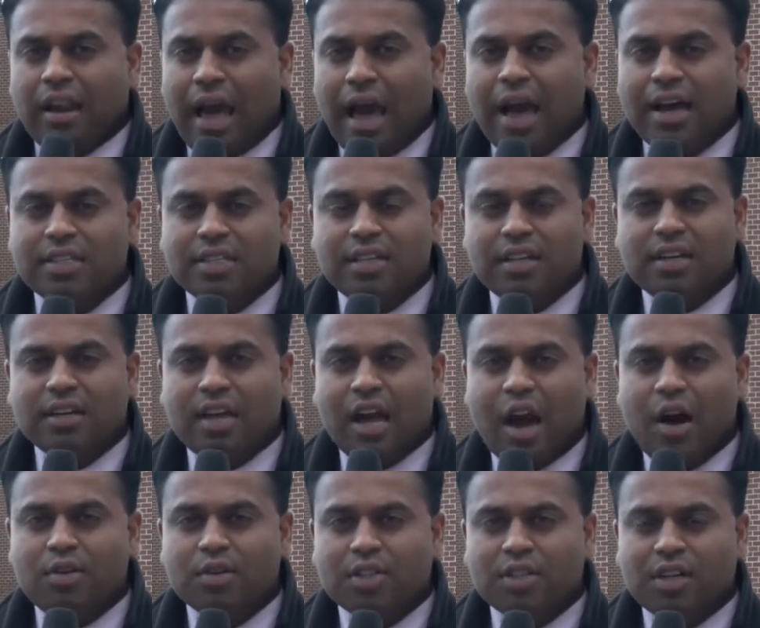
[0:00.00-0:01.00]
As a
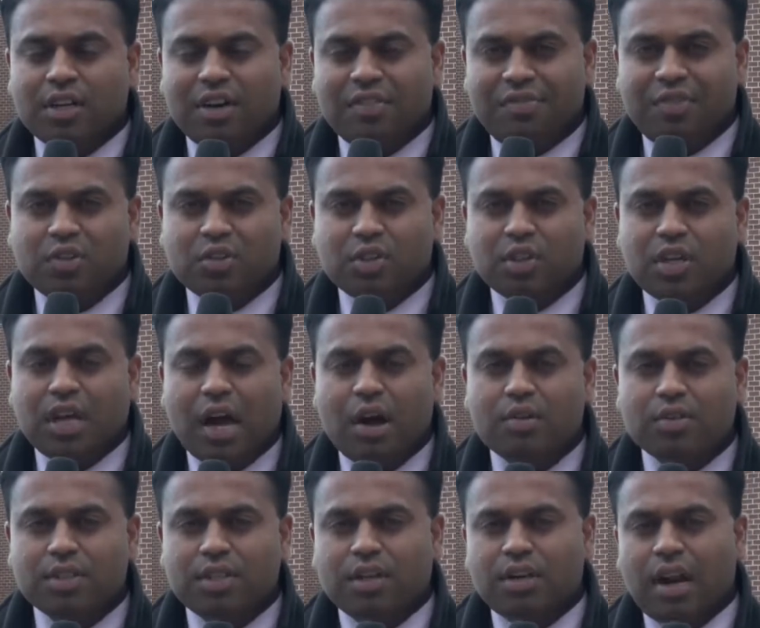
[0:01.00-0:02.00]
councillor, future
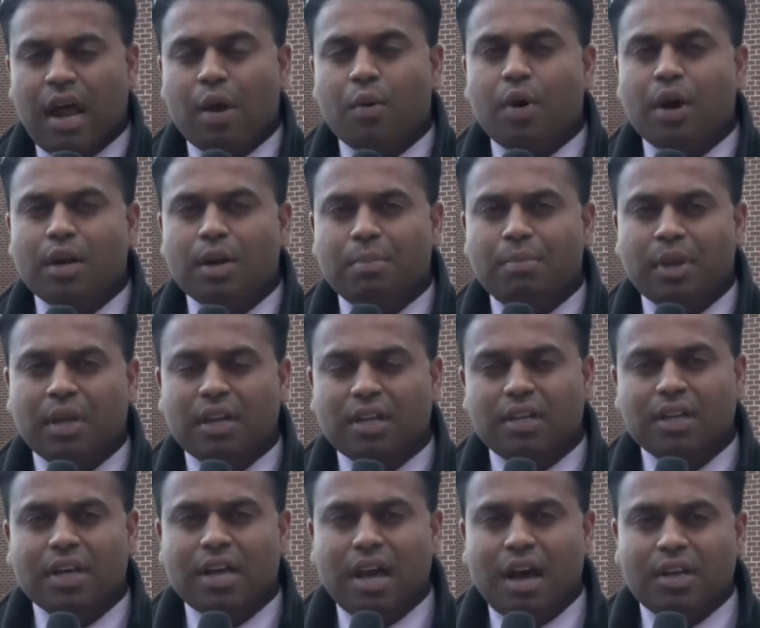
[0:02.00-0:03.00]
councillor, I want to build
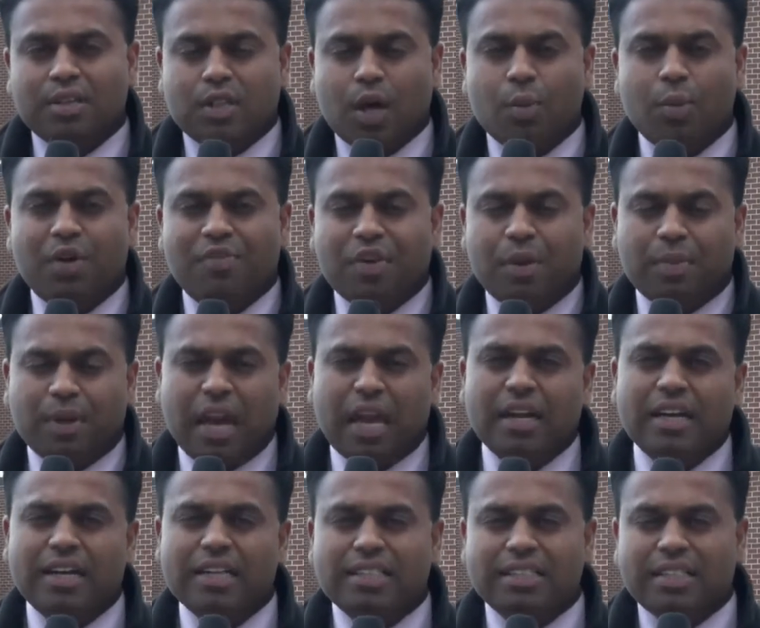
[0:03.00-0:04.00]
a subway from
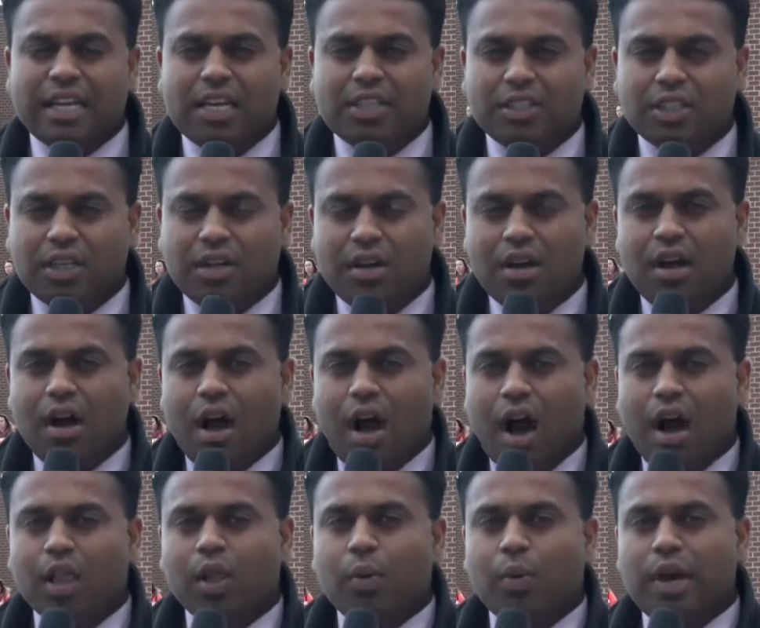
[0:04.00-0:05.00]
Kennedy Station
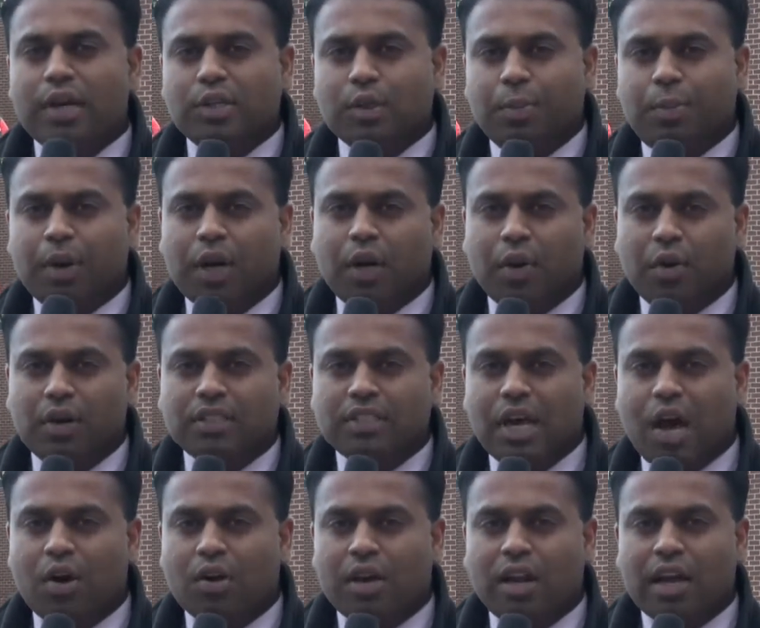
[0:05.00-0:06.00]
all the way to Pickering
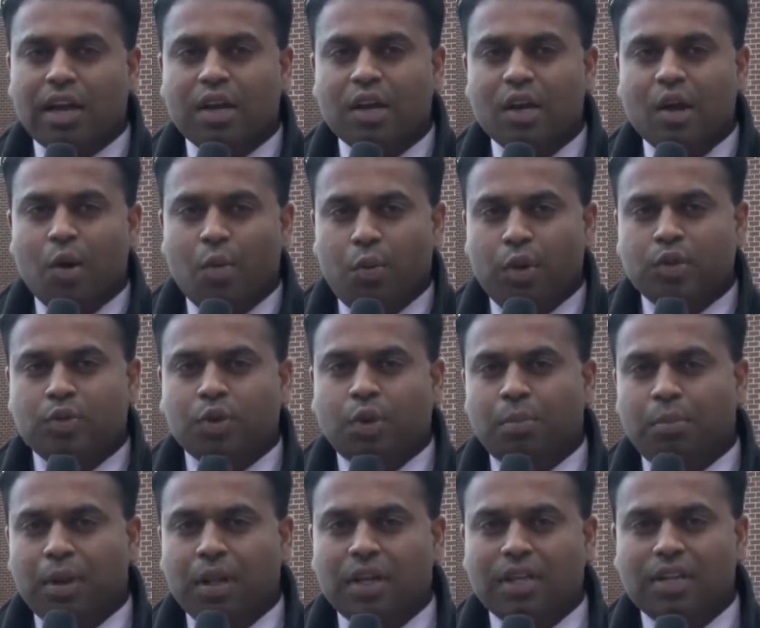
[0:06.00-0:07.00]
Town Line, which
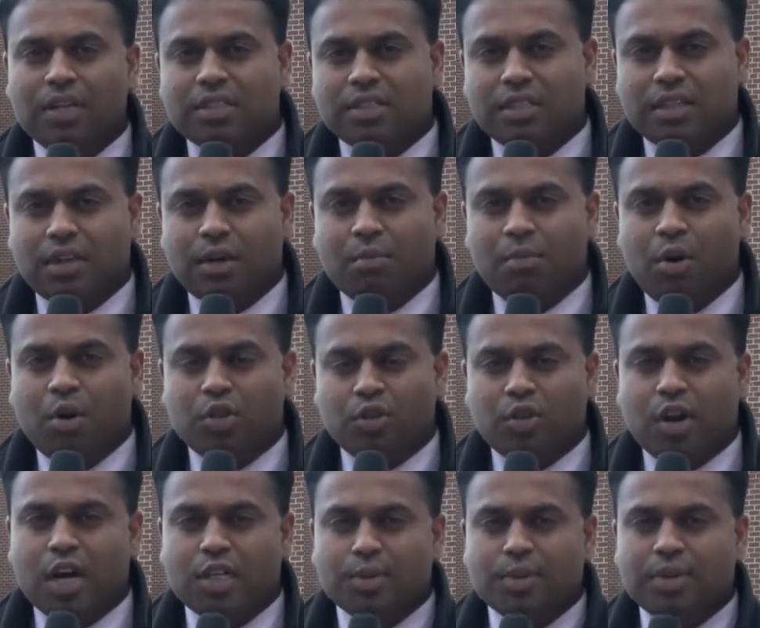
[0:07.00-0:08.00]
will build us more
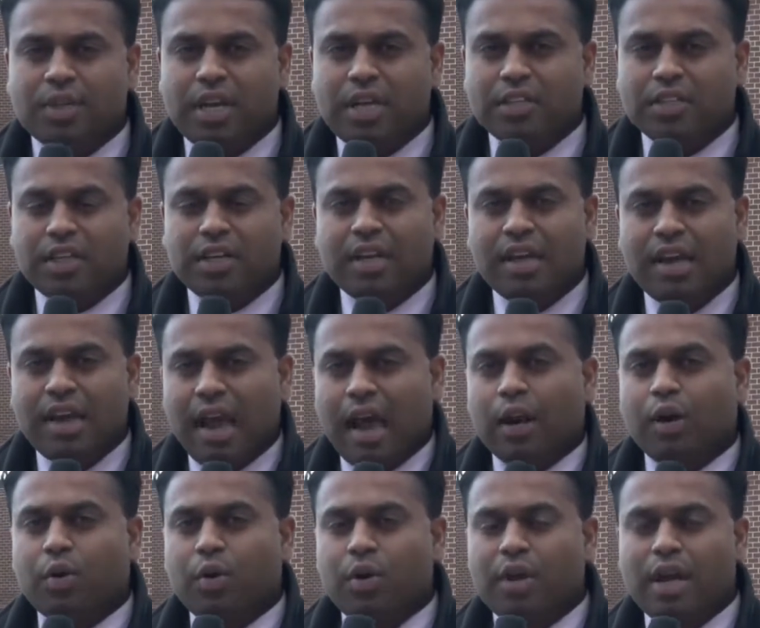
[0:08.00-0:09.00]
transportation
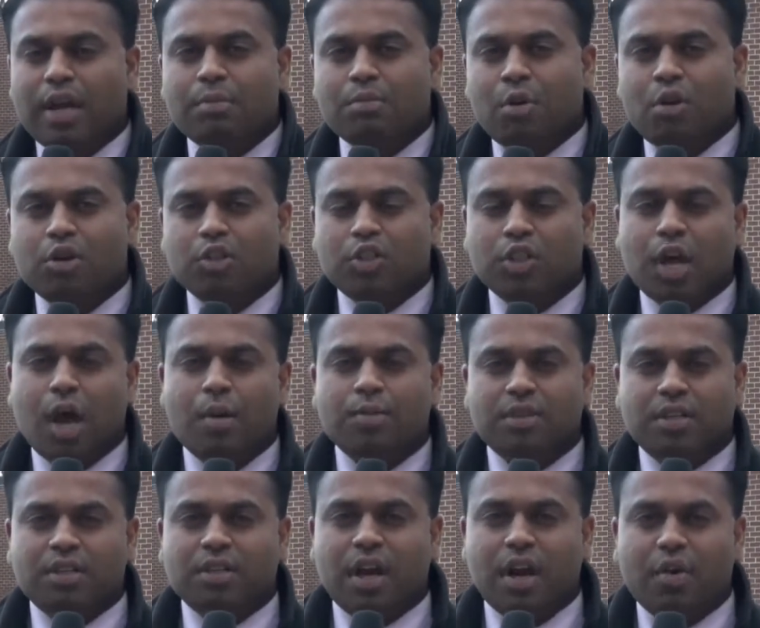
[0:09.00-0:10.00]
and create more
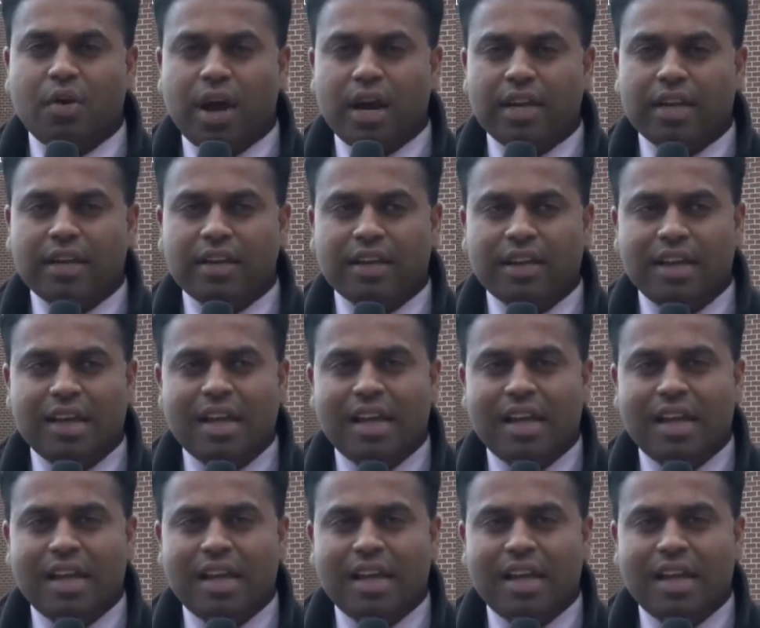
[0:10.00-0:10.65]
jobs in our riding.